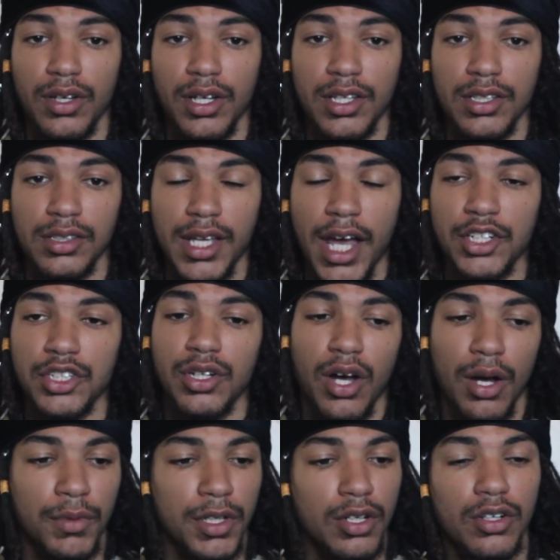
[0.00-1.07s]
is actually, no,
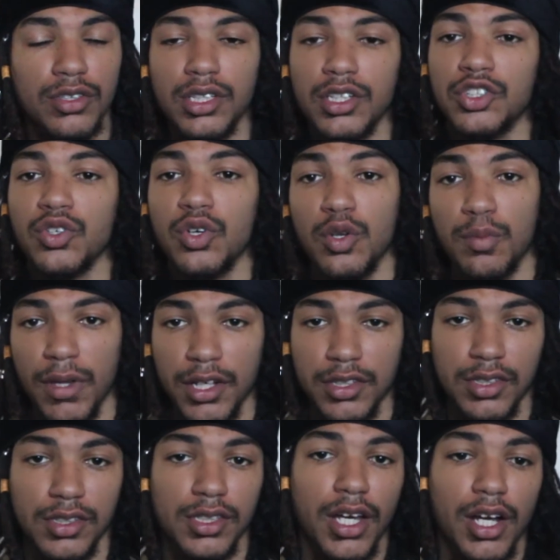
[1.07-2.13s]
I'm going to go to the solar
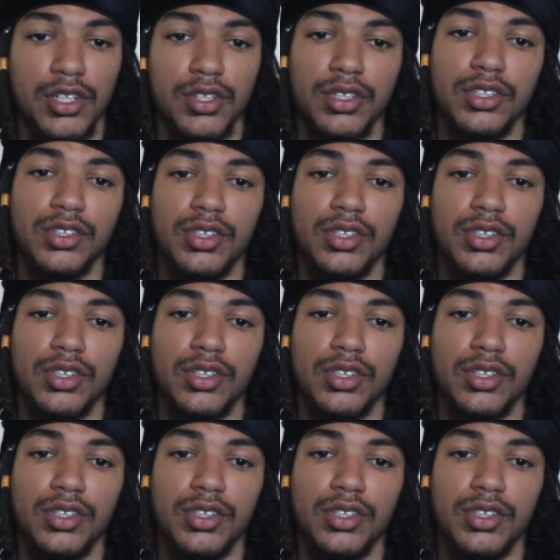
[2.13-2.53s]
plexus actually.